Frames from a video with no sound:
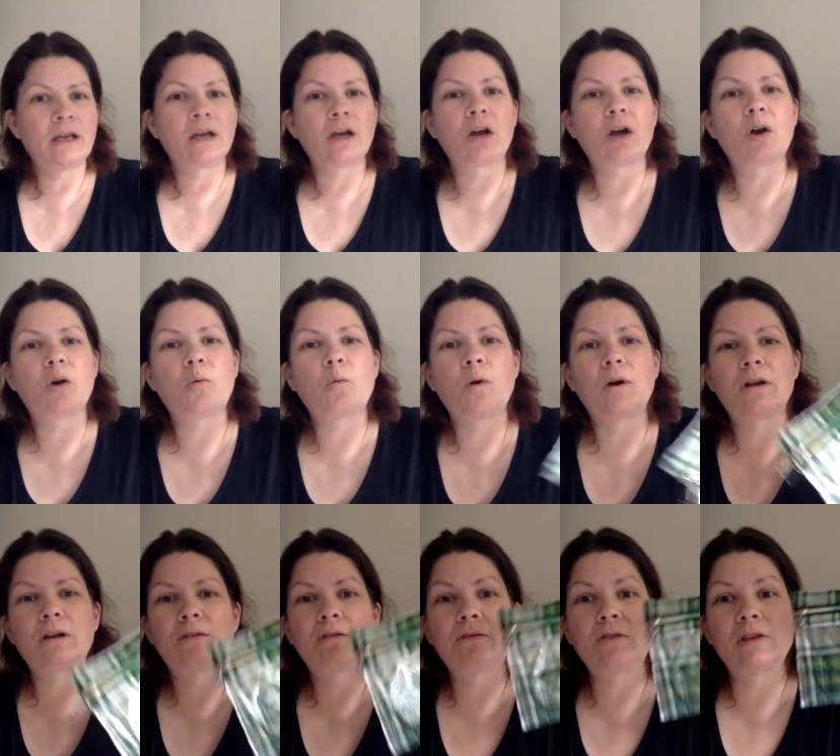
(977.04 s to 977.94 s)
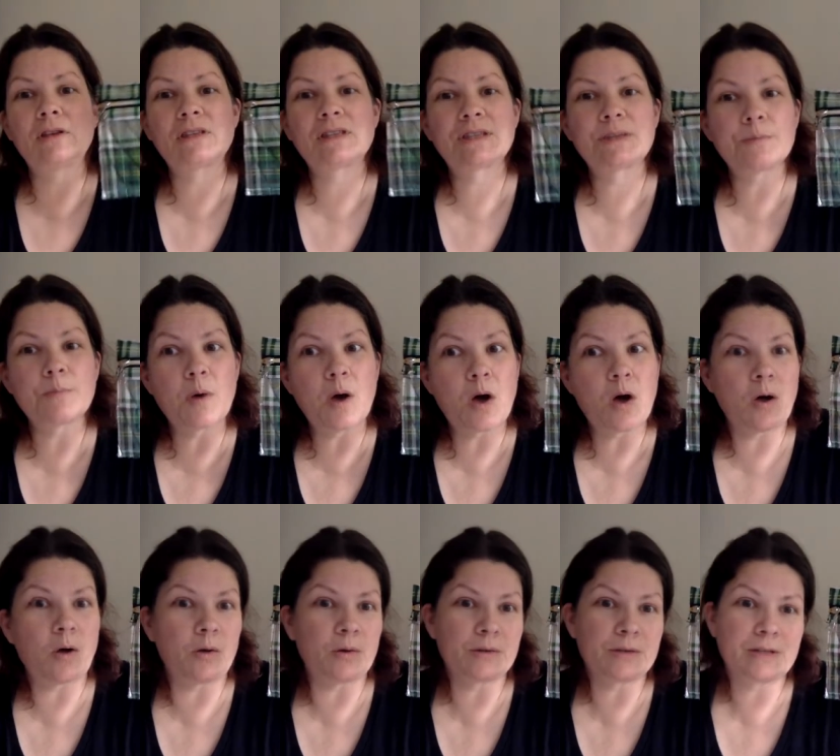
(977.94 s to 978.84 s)
or one of the
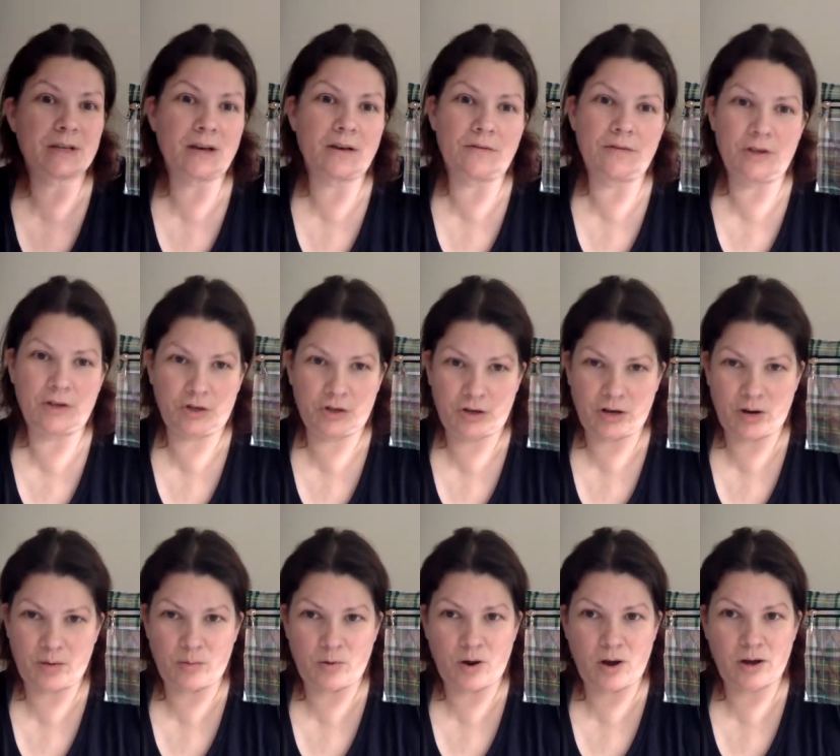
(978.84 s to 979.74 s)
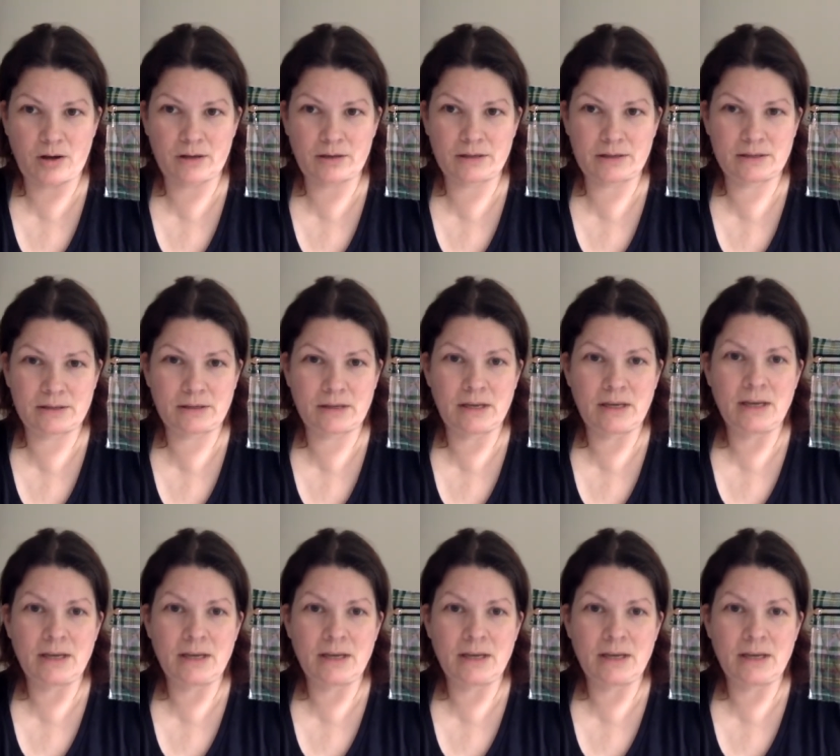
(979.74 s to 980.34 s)
smalls of the shamrocks.